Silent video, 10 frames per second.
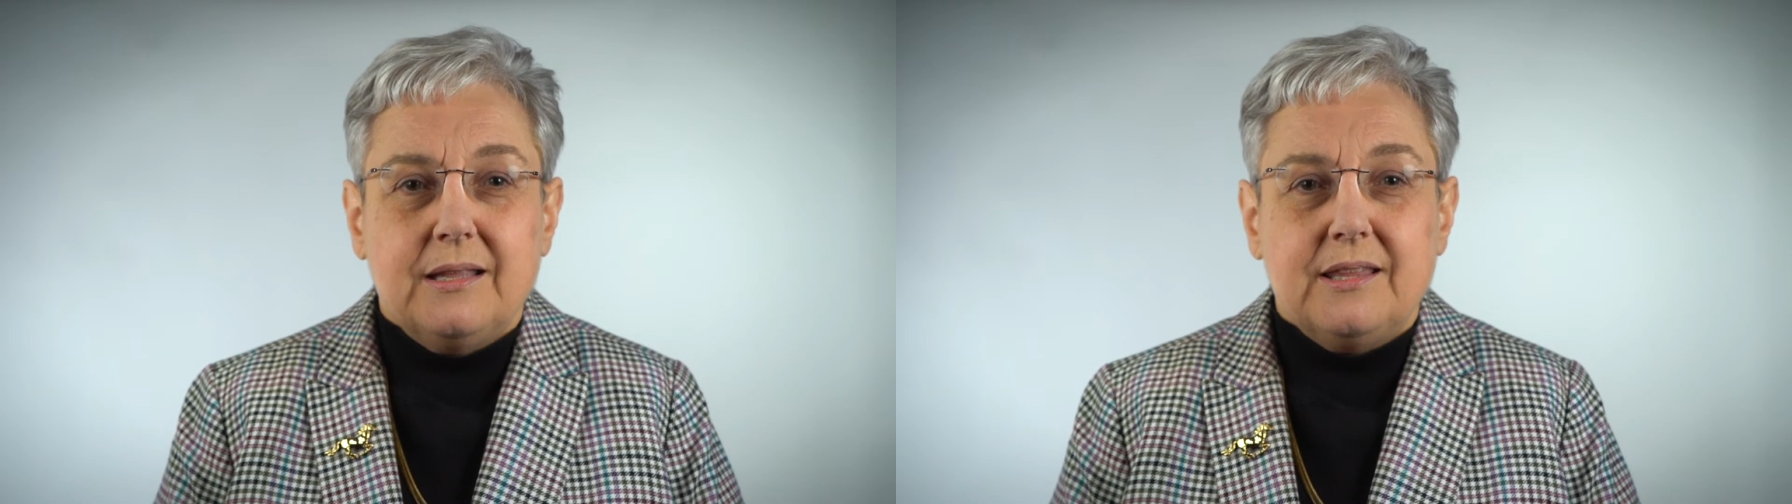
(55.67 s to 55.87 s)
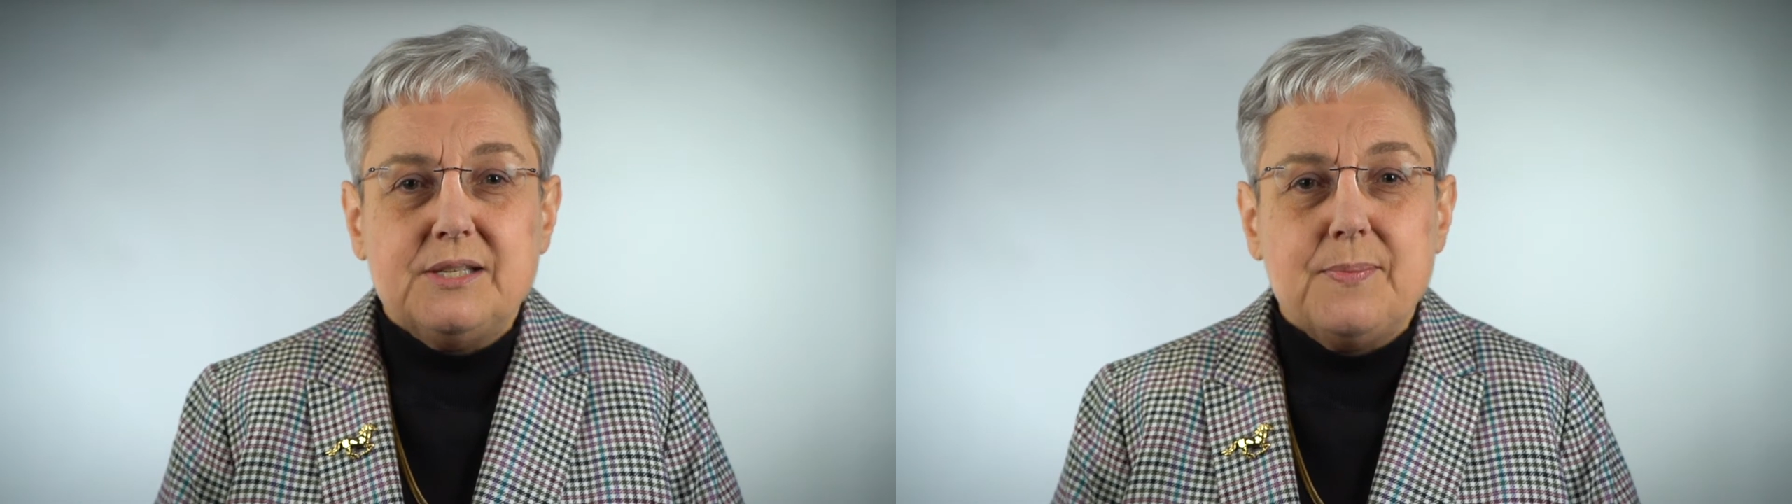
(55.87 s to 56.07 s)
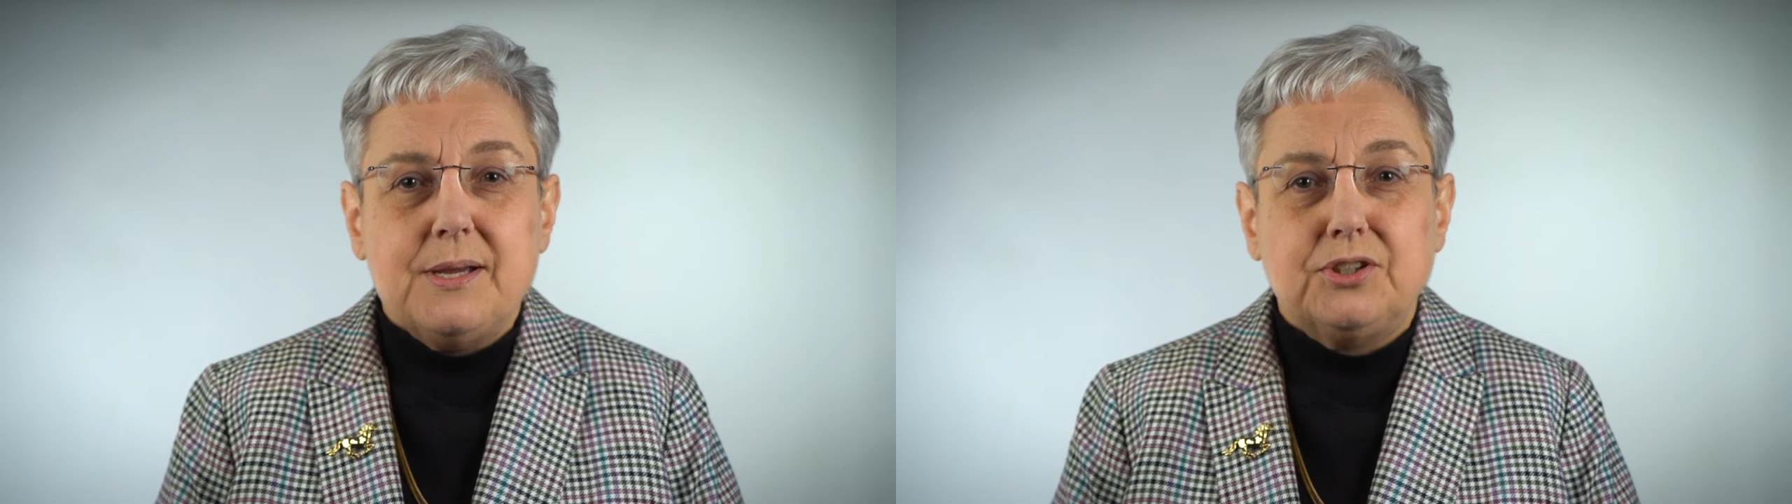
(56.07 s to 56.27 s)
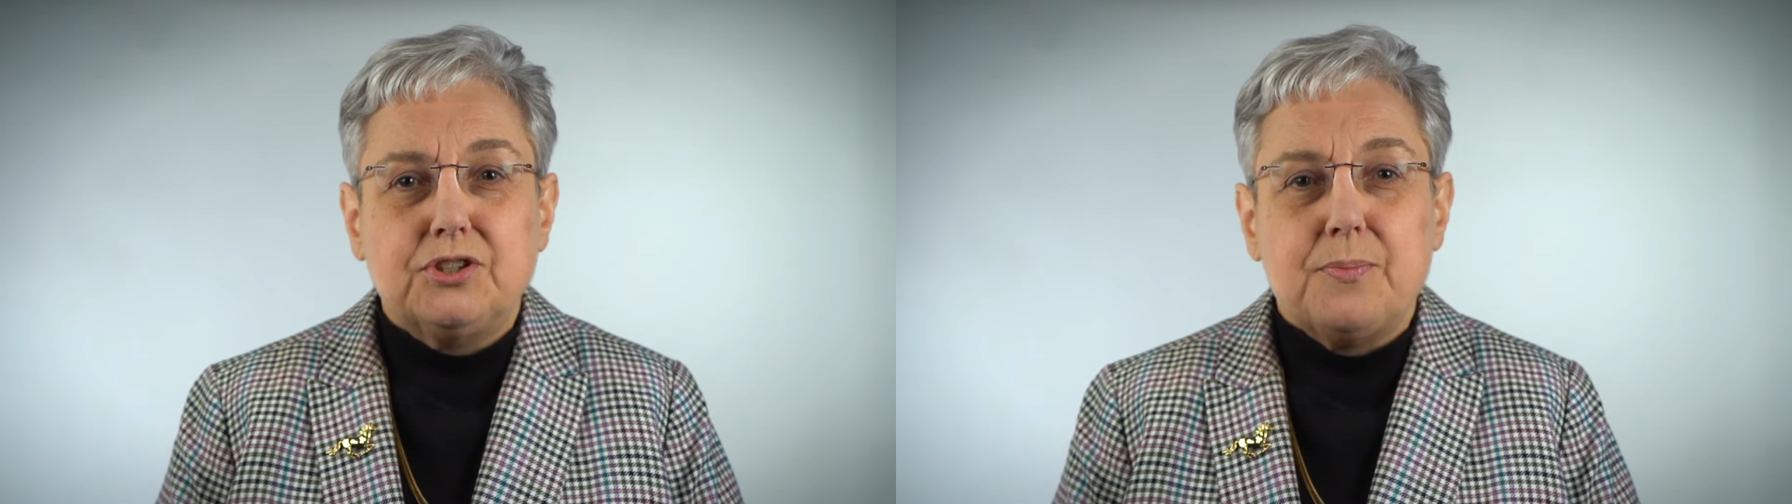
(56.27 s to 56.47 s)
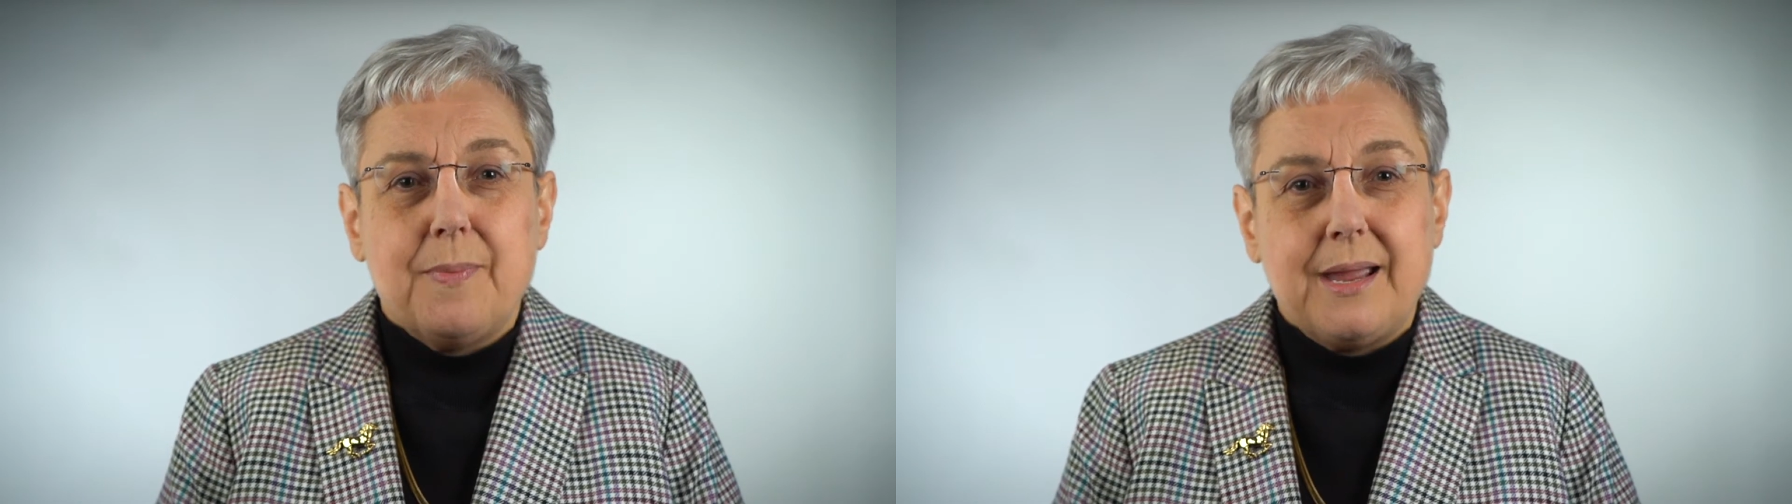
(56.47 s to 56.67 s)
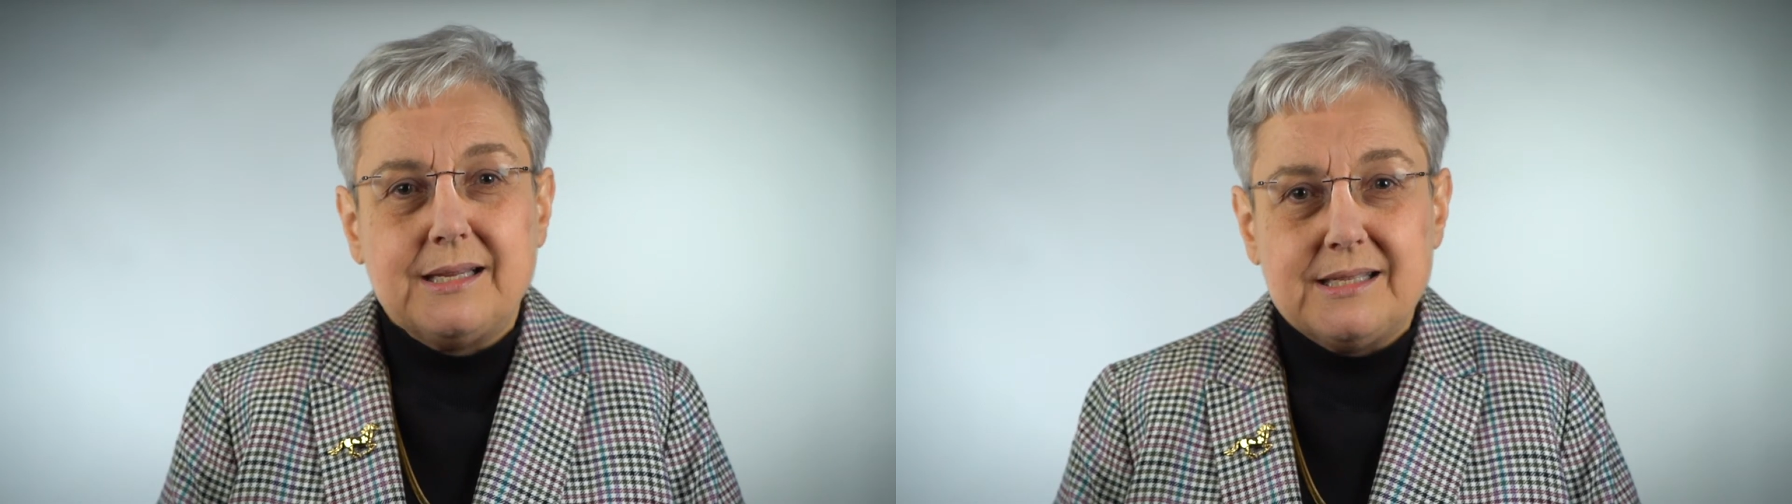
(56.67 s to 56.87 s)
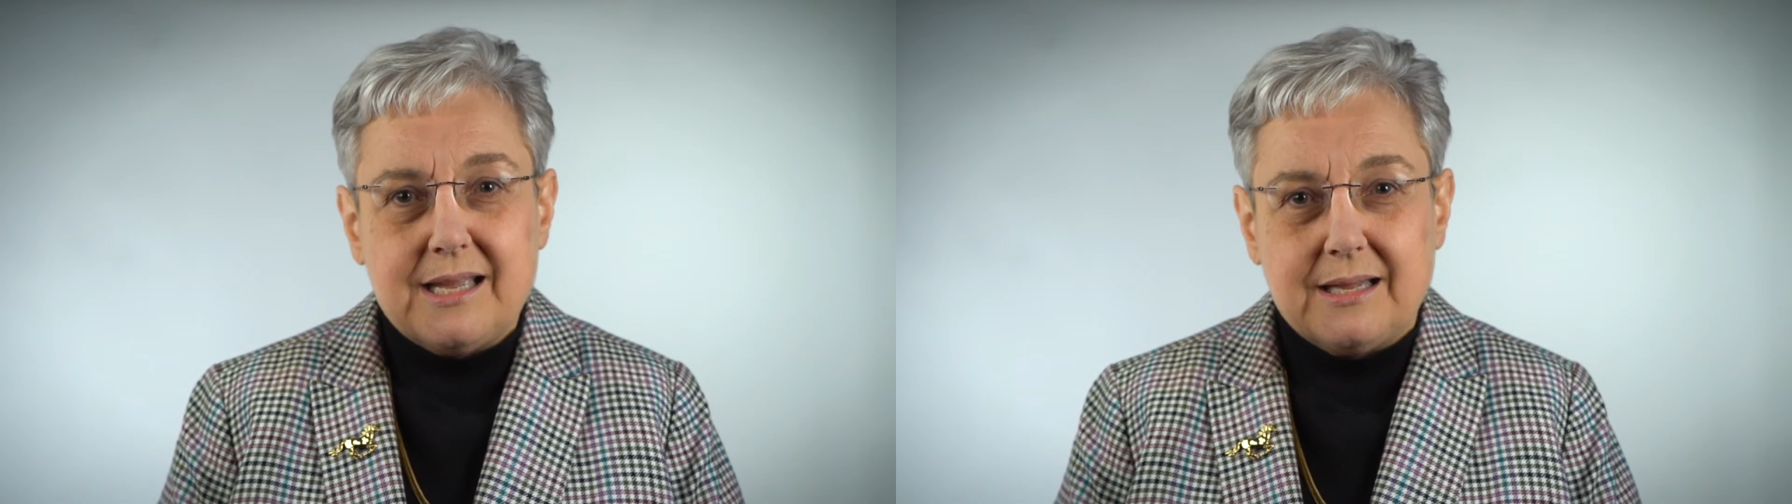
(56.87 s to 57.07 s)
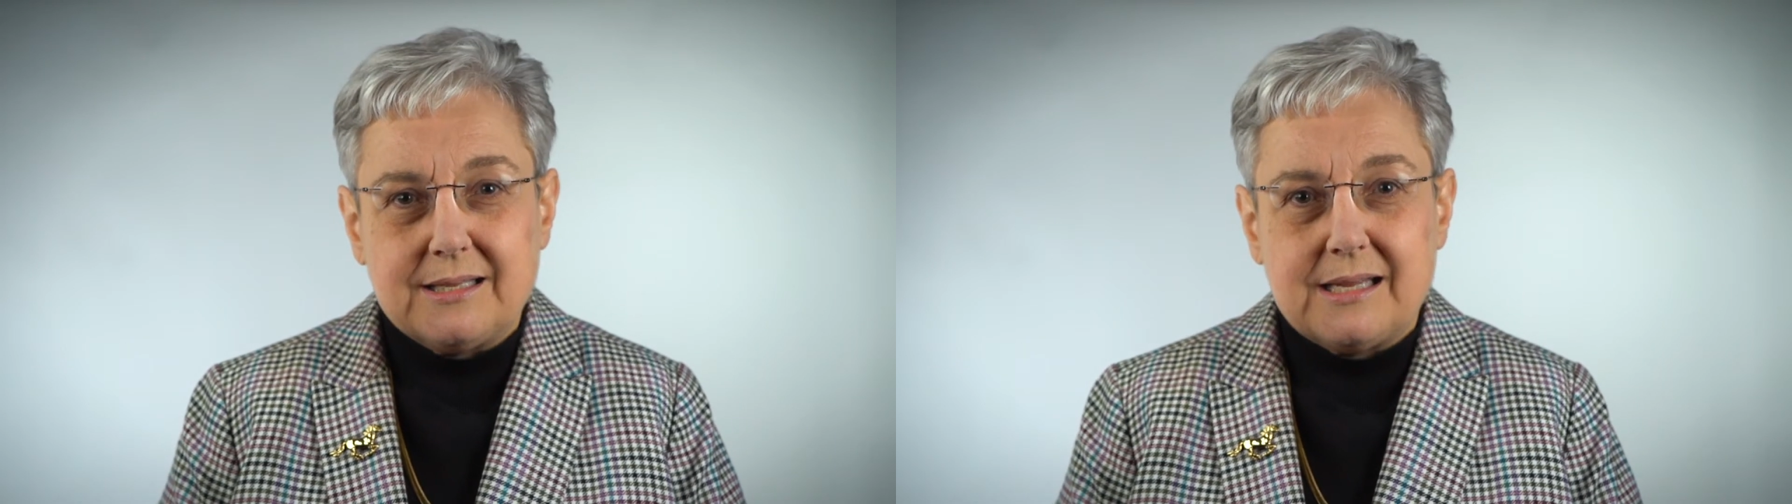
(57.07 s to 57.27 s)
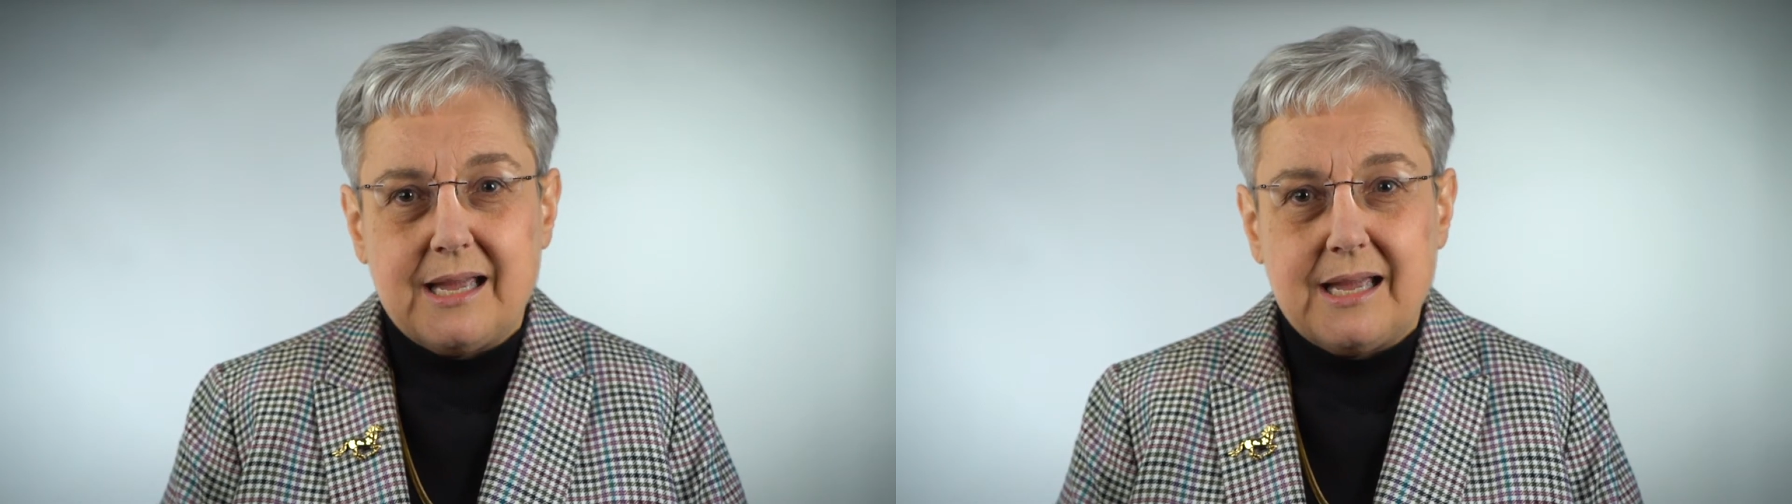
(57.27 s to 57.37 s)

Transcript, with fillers: These measures make sense